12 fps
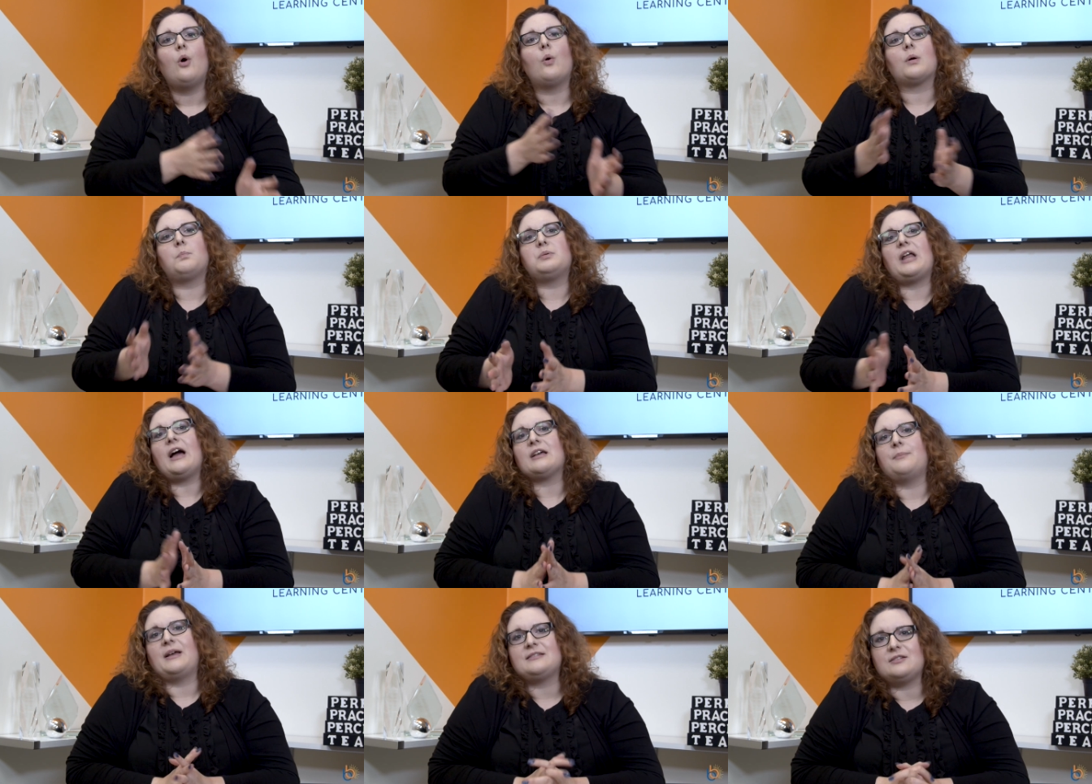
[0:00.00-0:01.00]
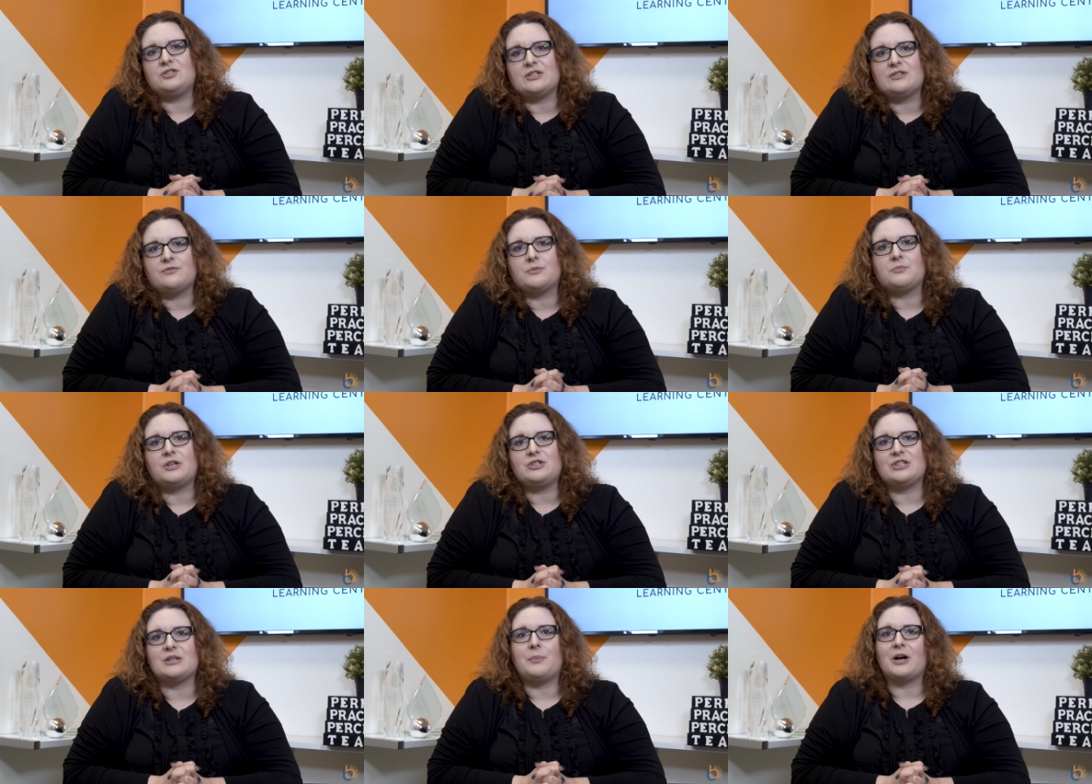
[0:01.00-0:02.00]
or block messages from
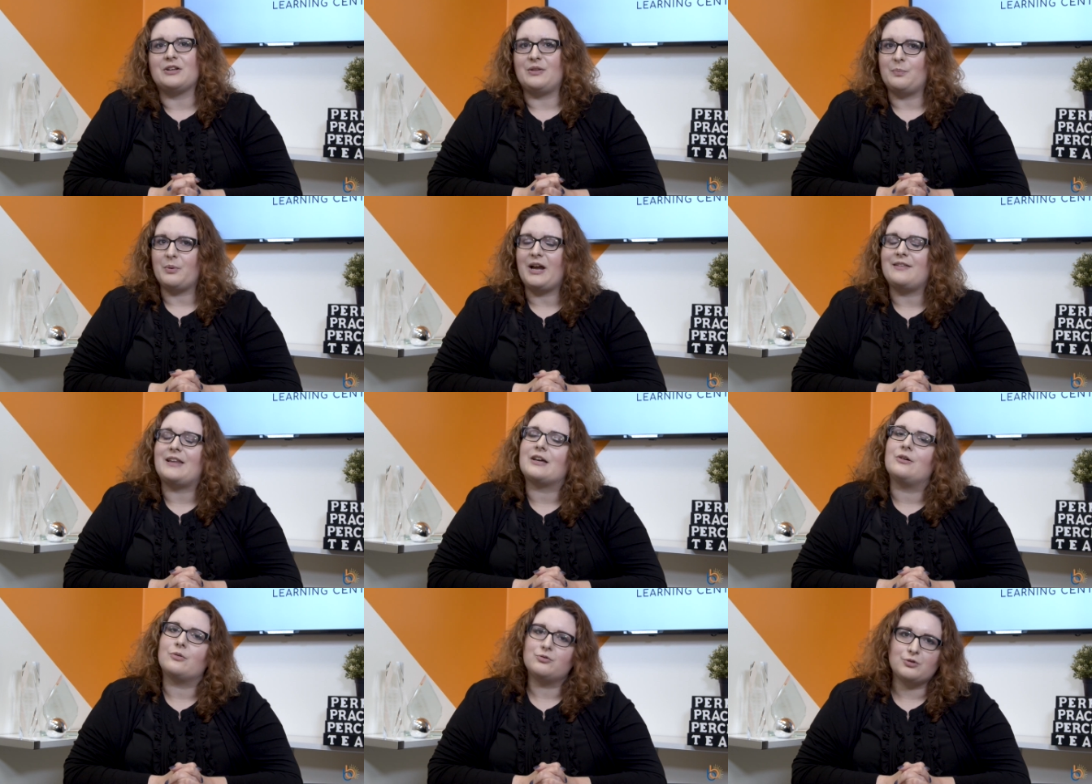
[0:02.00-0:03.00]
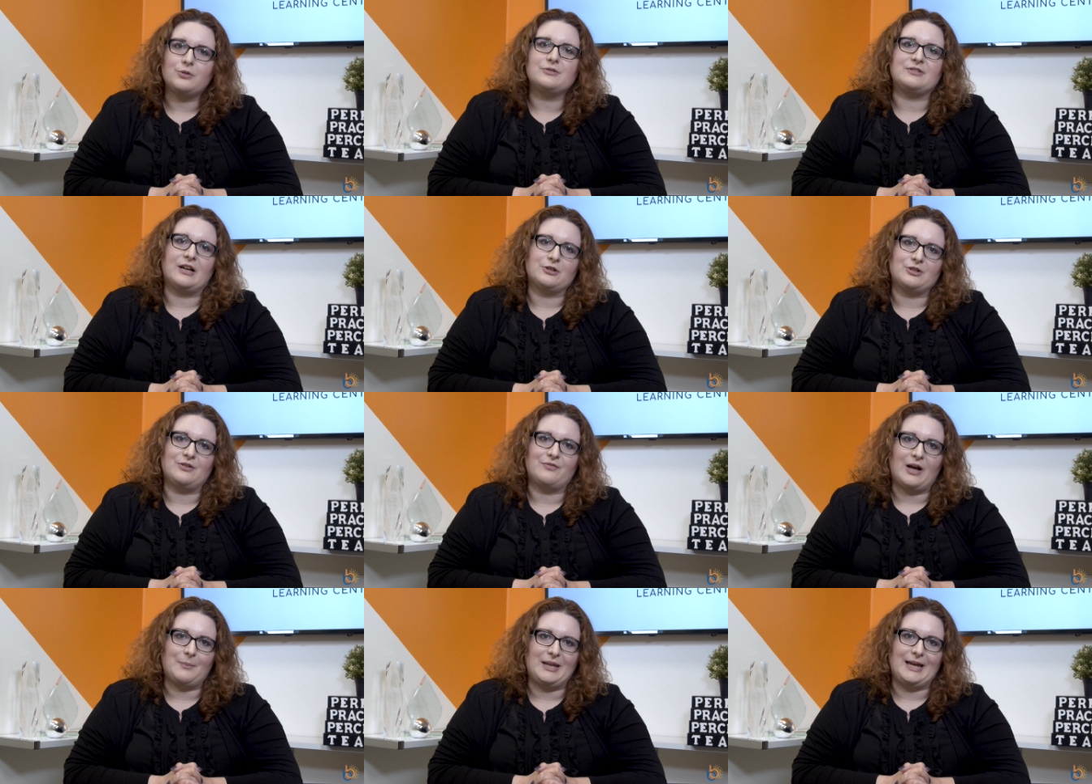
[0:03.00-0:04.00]
reaching the part of the brain that controls nausea and
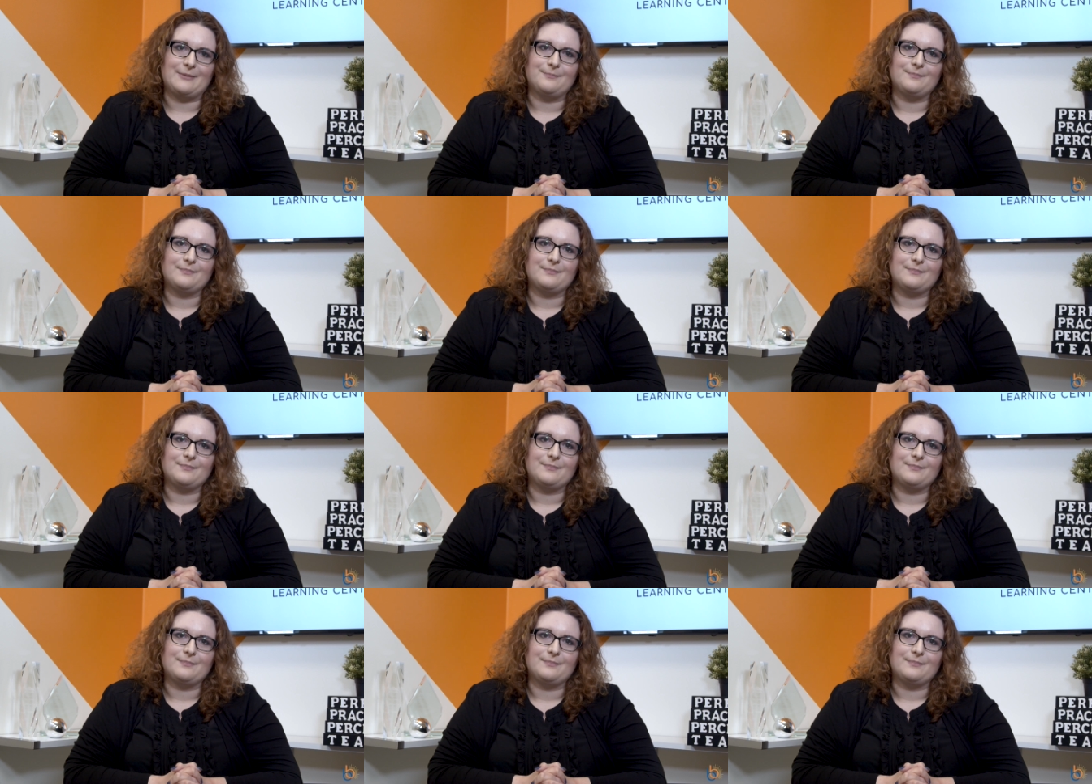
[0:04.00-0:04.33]
vomiting.